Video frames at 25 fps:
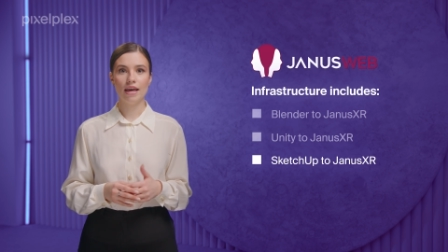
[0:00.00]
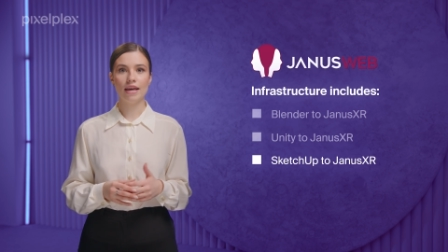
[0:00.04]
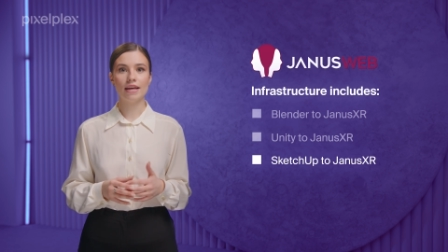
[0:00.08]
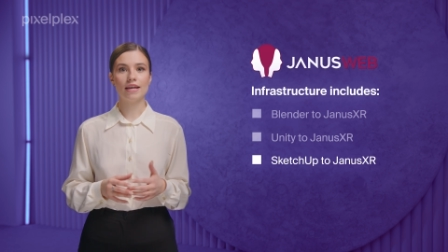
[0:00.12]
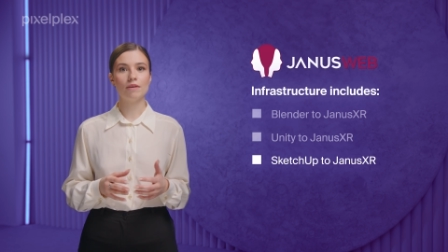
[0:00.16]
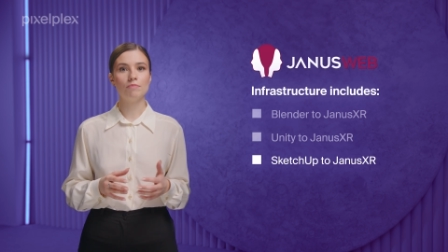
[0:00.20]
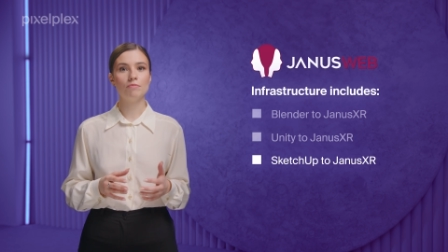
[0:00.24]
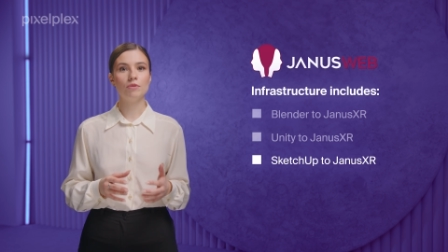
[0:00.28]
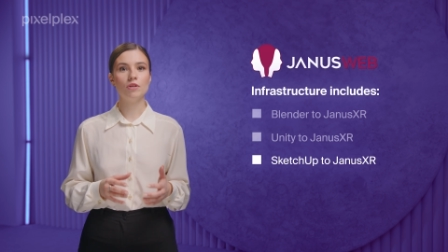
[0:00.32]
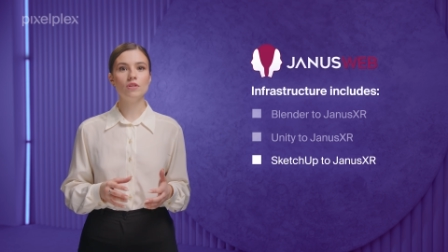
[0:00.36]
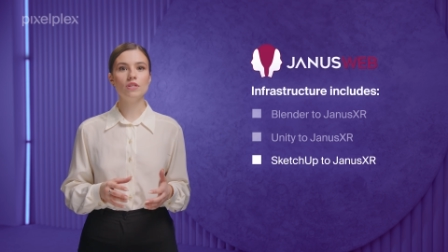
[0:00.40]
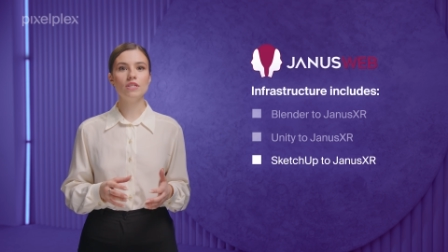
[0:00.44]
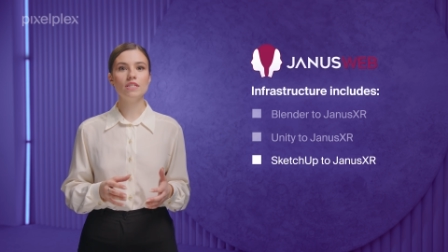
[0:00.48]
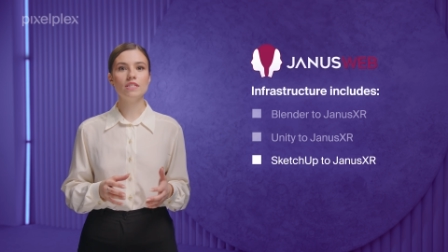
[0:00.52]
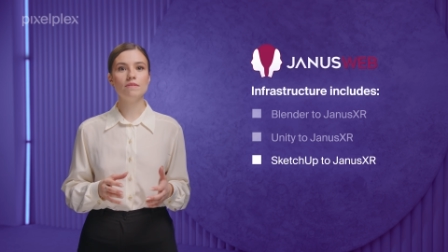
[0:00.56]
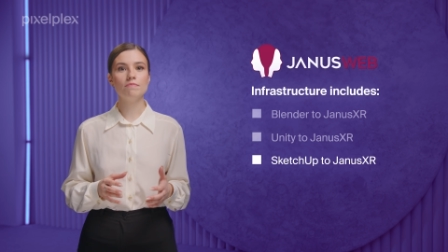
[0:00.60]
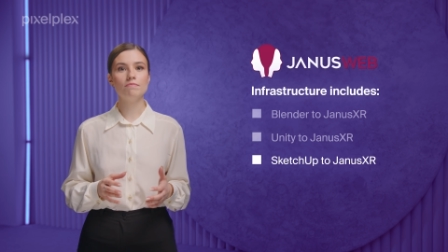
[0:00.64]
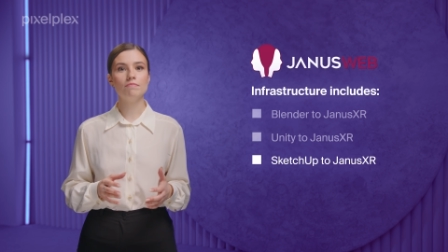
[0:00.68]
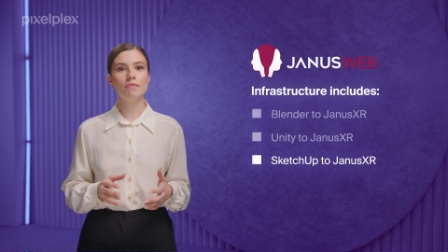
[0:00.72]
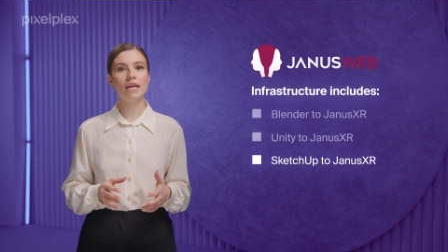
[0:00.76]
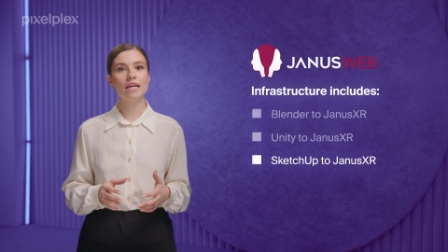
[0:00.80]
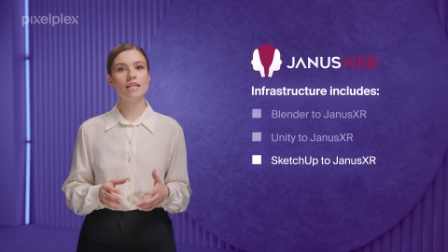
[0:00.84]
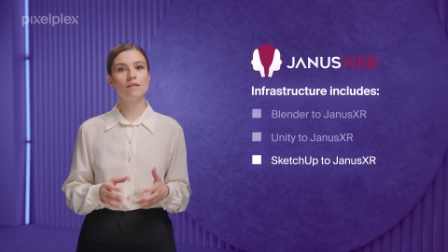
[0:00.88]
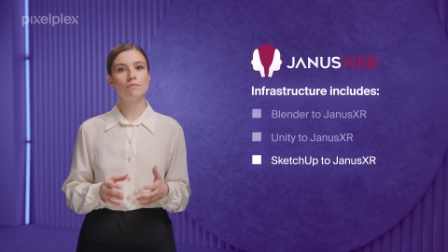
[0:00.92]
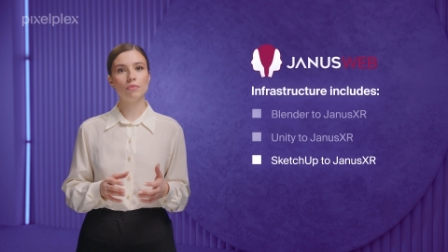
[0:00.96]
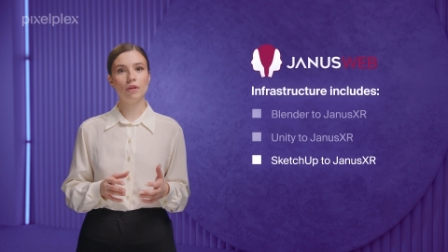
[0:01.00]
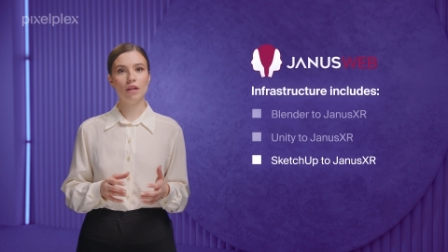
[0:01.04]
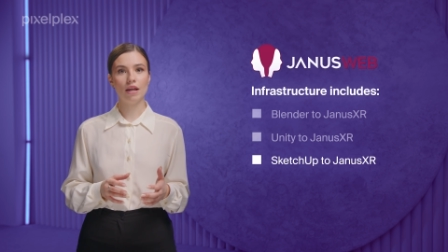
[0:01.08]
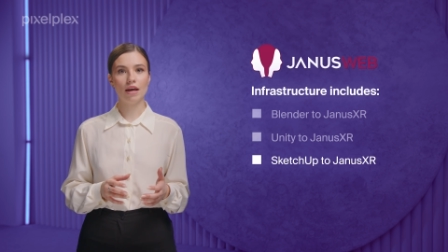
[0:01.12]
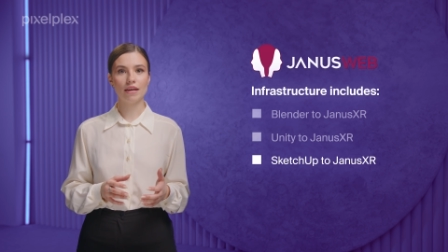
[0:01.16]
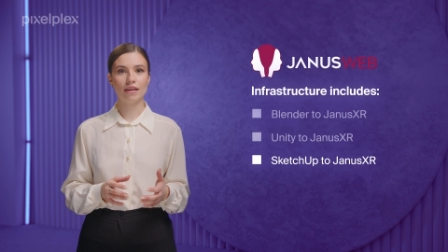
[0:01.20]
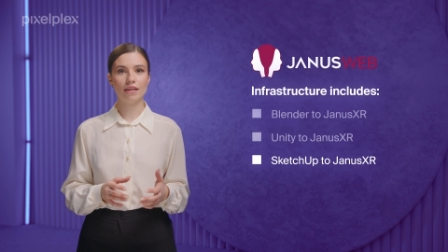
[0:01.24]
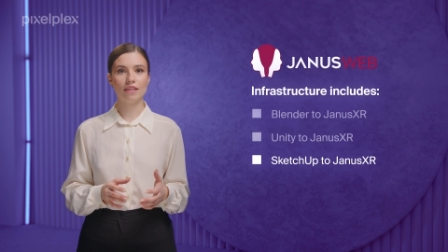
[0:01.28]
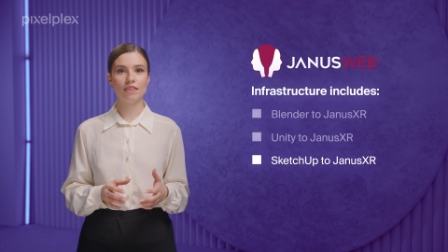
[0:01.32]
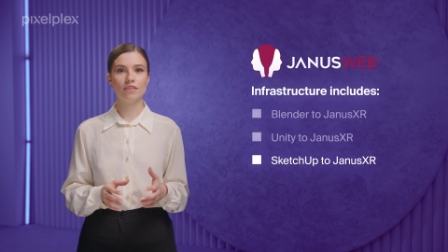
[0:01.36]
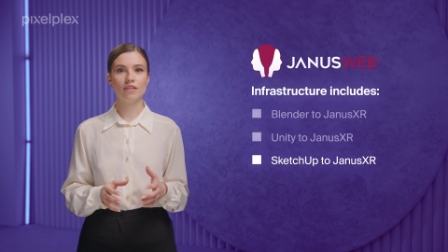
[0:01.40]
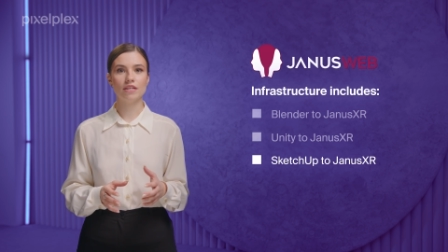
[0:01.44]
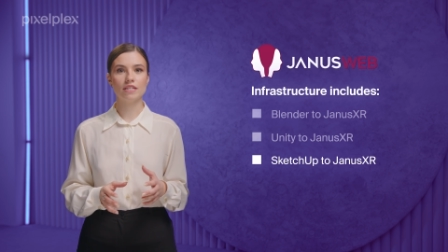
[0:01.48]
a community-made
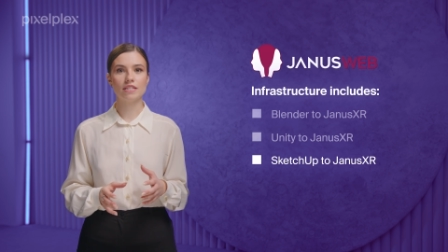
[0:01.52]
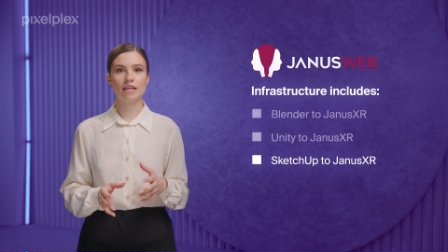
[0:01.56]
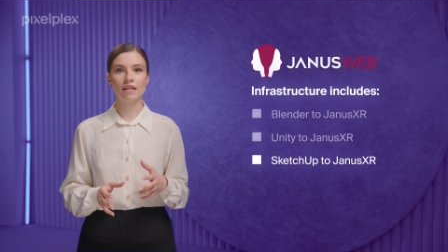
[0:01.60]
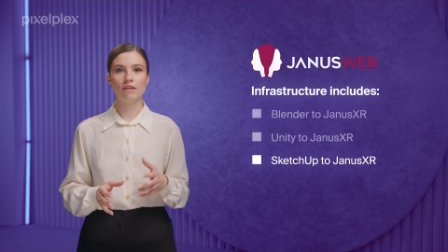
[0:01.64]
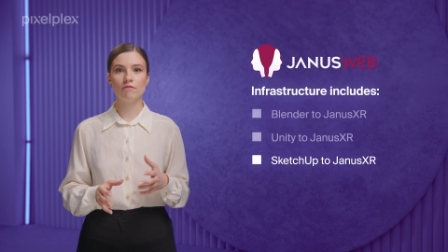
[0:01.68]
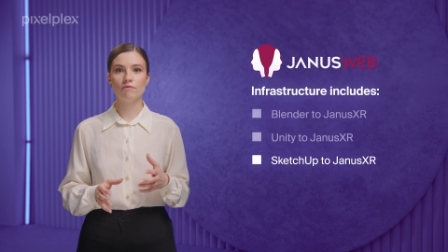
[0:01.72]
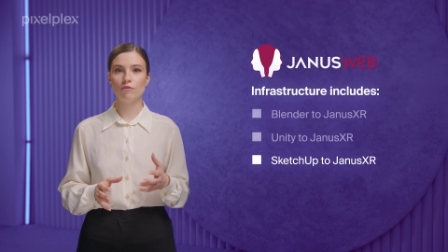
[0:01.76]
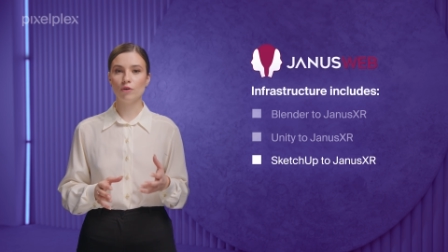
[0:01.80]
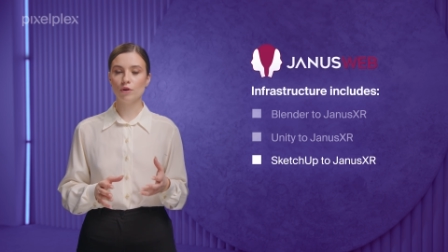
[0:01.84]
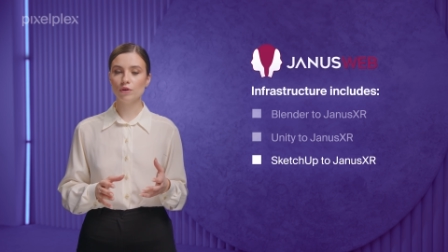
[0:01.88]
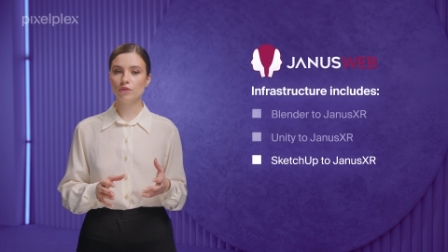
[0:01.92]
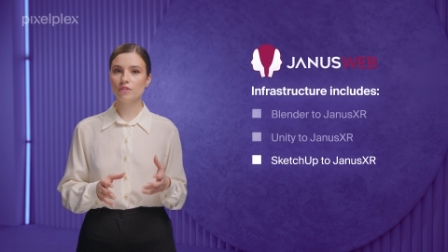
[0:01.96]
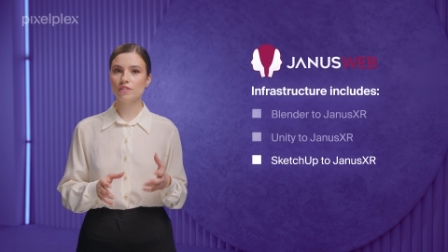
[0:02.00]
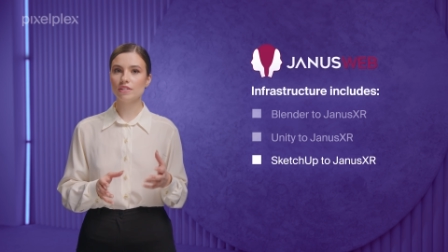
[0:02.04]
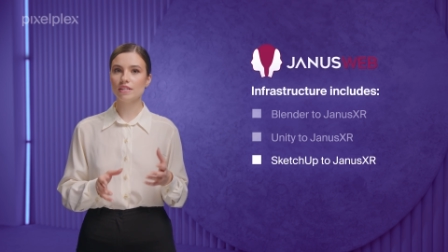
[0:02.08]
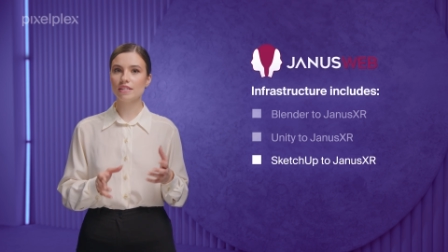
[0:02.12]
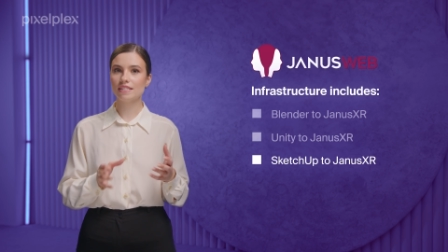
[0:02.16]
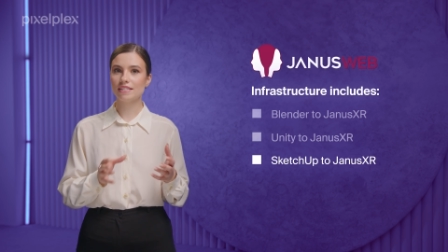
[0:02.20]
plugin that converts